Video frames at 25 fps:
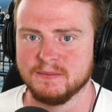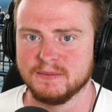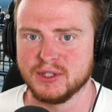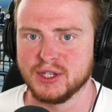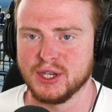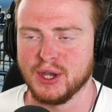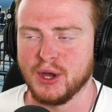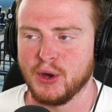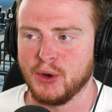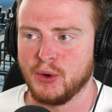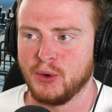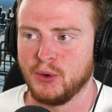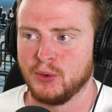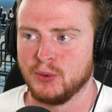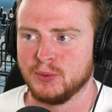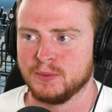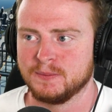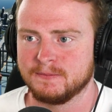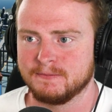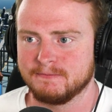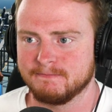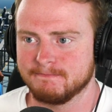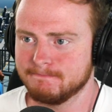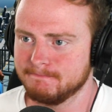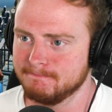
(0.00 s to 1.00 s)
So
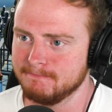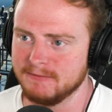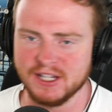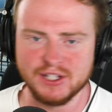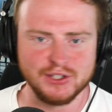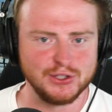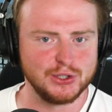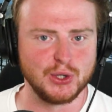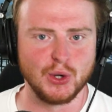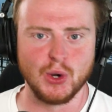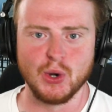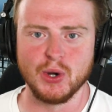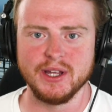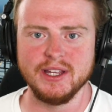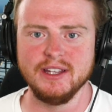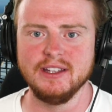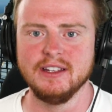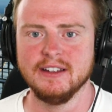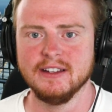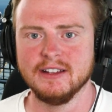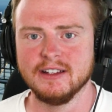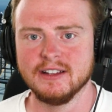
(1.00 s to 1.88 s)
enjoy,